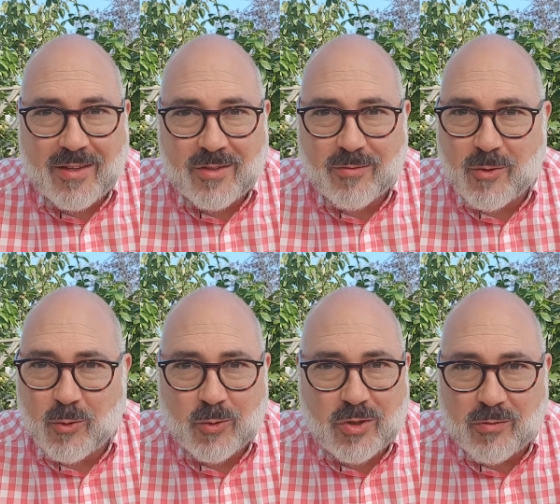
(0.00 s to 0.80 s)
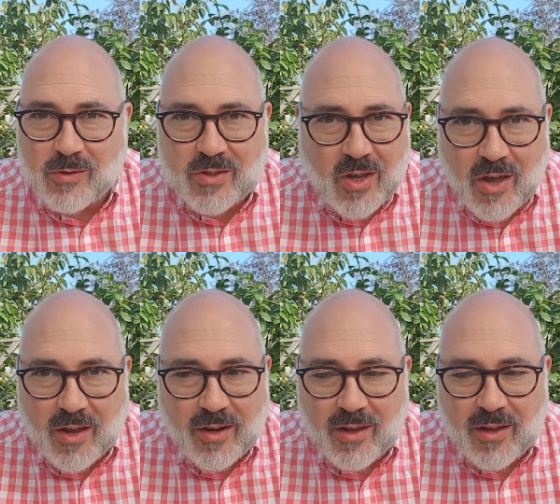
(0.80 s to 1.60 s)
is, of course, the
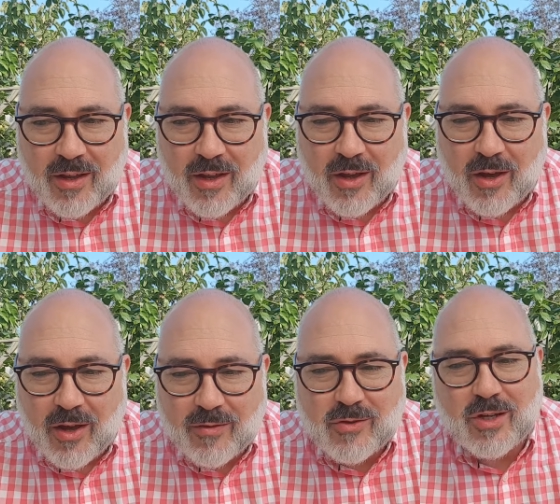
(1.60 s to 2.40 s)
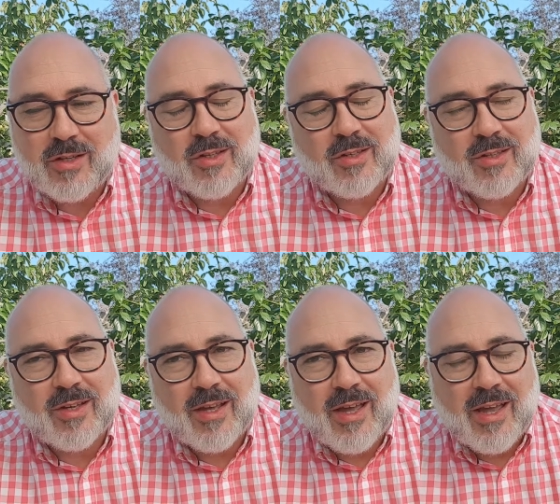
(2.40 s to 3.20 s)
return of Jesus.
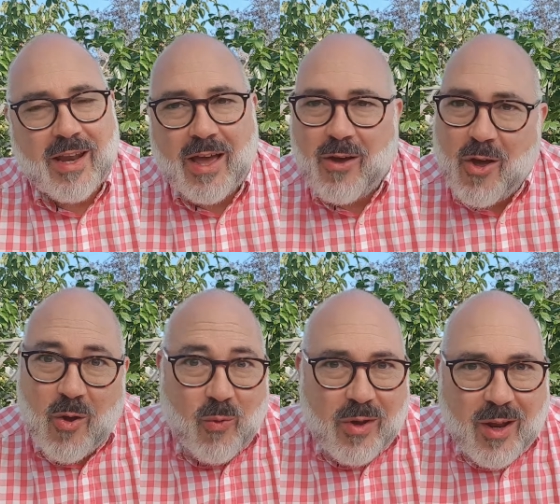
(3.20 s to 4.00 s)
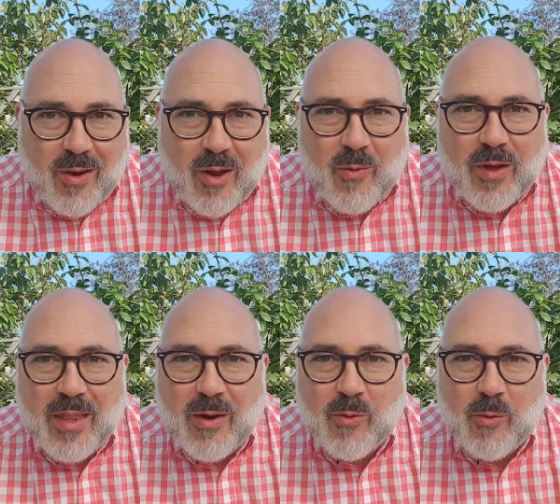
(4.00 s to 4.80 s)
Now, we don't know when
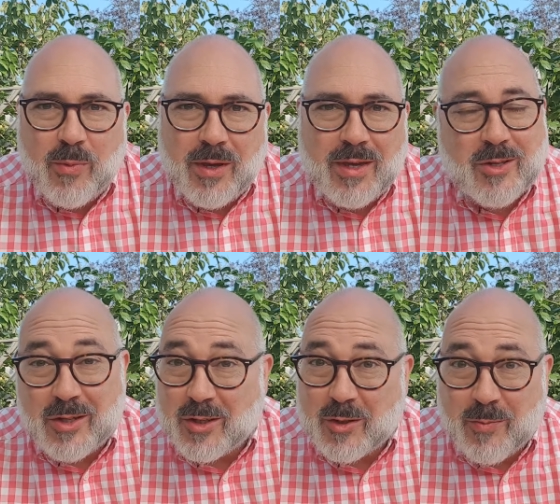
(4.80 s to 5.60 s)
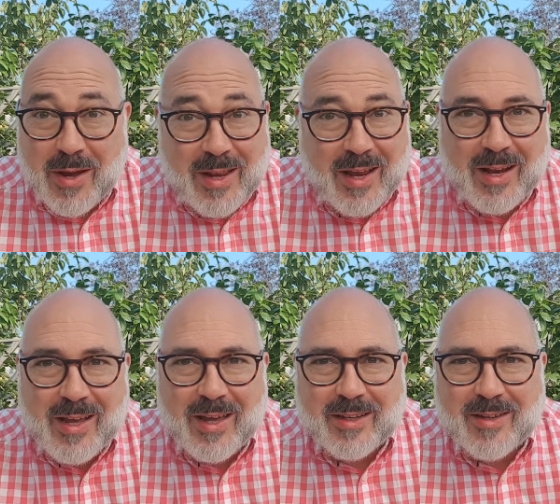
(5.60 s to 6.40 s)
that will be. Jesus made it
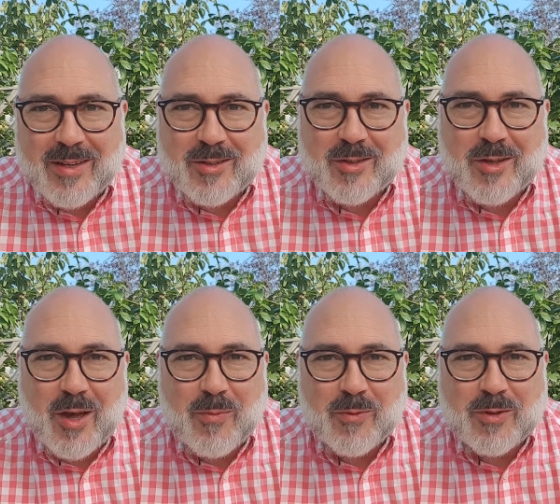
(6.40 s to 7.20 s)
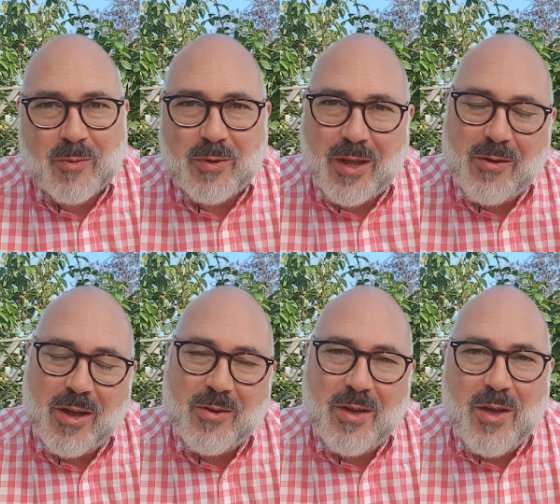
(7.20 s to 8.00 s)
clear to his disciples that we don't
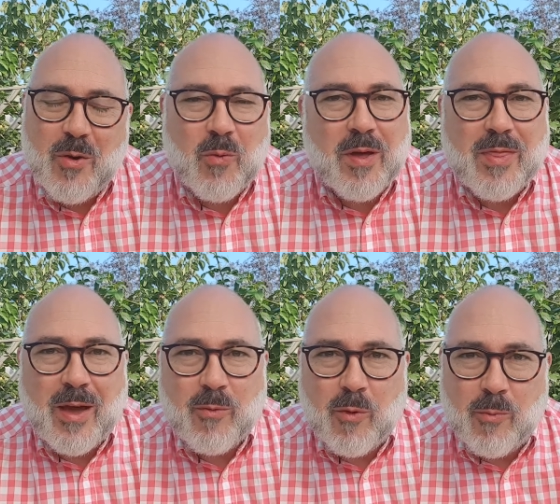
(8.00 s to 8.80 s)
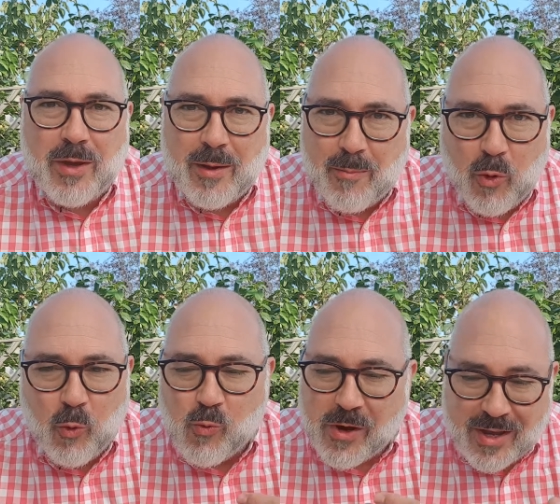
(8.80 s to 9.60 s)
know when that will be. And
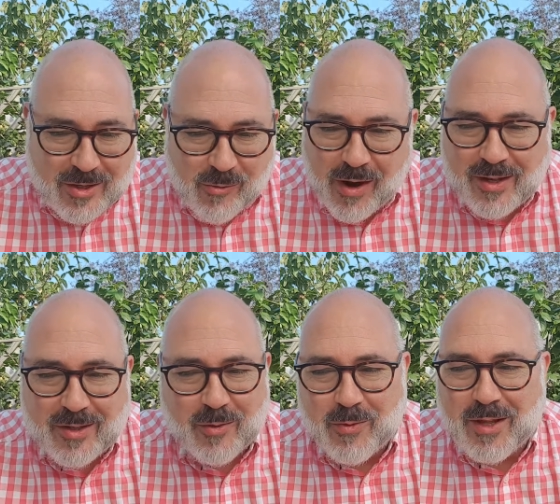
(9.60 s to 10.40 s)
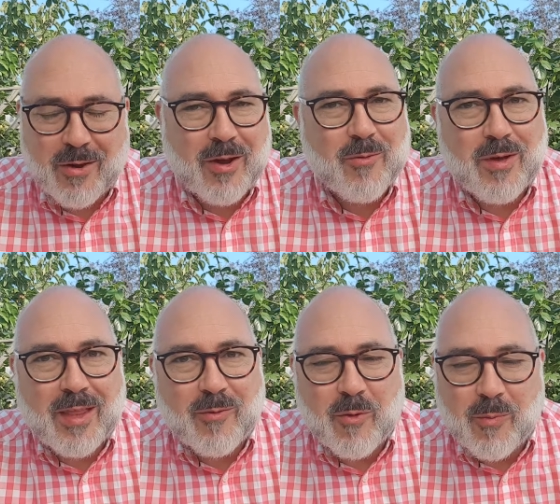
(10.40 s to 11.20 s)
Paul reiterates that we don't know when
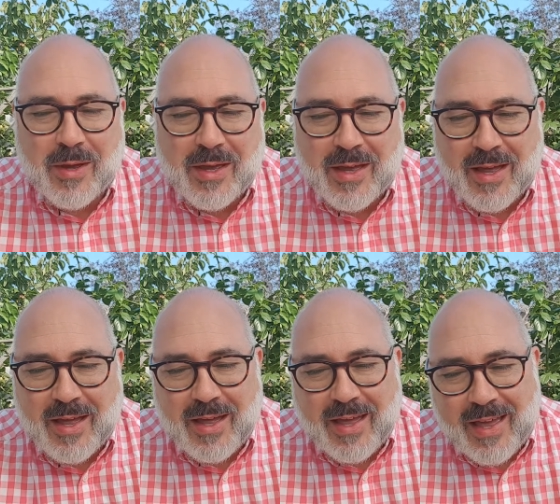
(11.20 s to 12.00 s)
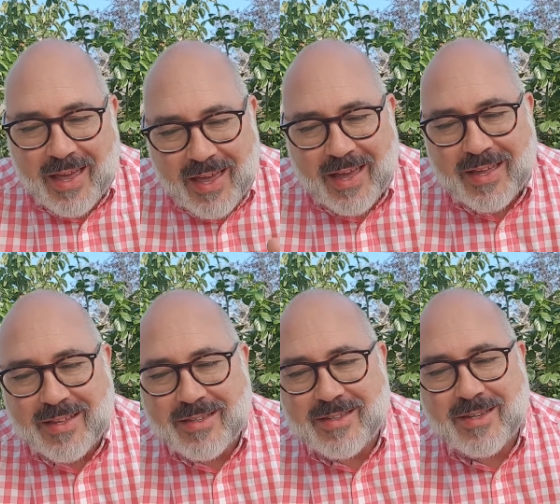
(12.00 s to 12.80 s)
that will be
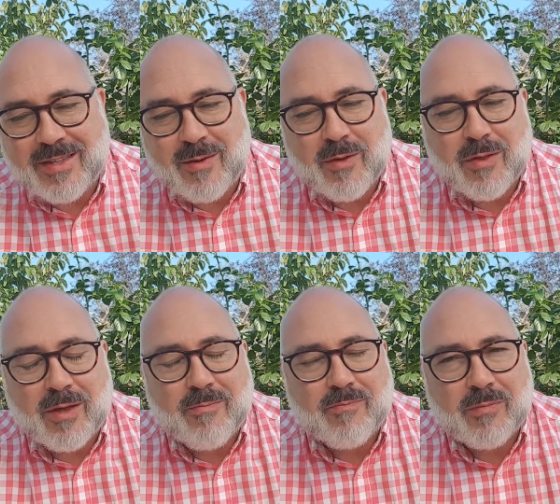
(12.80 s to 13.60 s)
here to Timothy.